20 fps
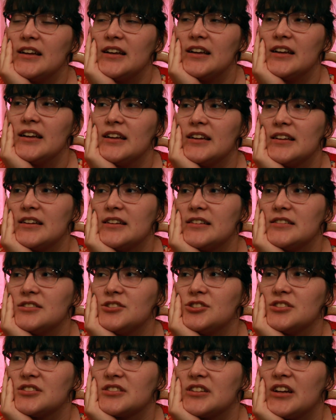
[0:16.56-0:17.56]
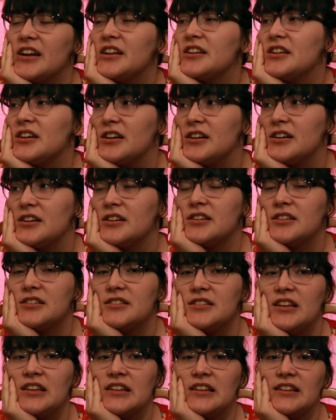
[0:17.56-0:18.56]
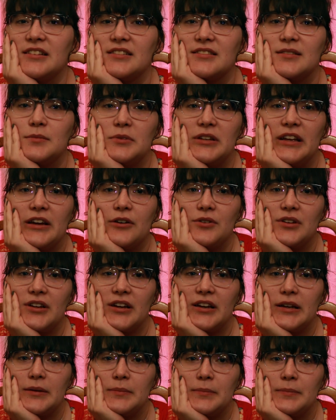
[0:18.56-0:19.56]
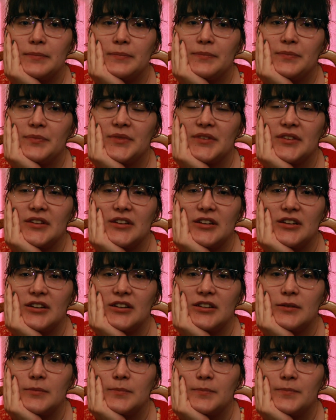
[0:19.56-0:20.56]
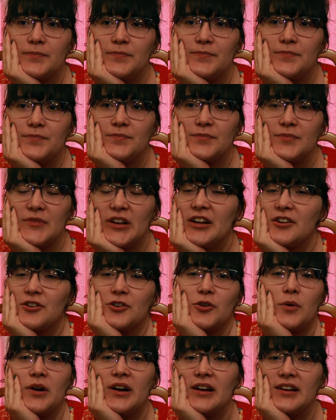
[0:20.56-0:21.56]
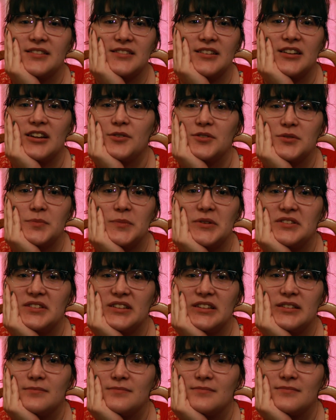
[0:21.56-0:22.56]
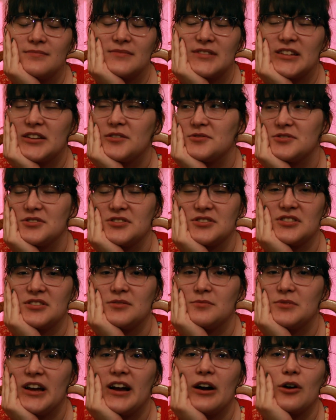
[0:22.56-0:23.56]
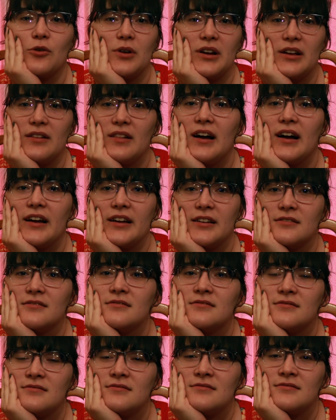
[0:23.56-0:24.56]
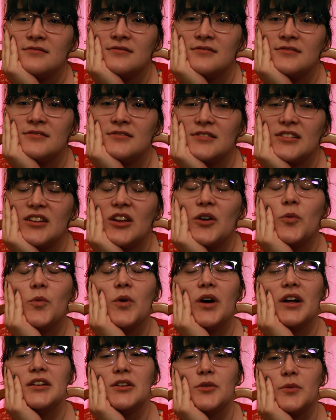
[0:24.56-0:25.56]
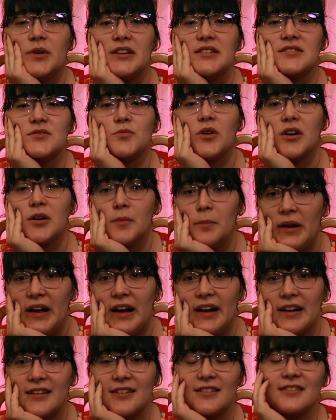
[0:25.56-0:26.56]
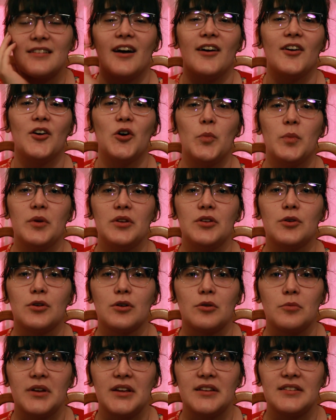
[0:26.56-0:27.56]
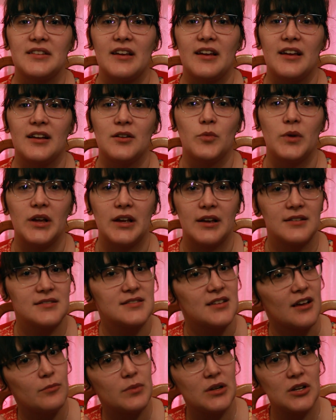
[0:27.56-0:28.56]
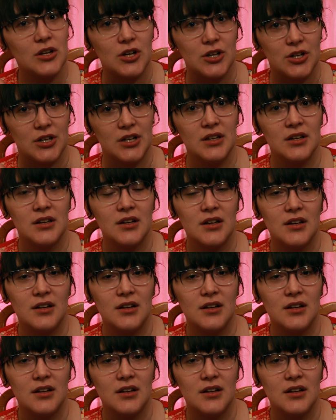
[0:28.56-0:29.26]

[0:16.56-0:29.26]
And just kind of taking some downtime. I don't know why I said I was busy. That was just an outright lie. Well, anyways, welcome back. I hope your weeks and weekends have been good.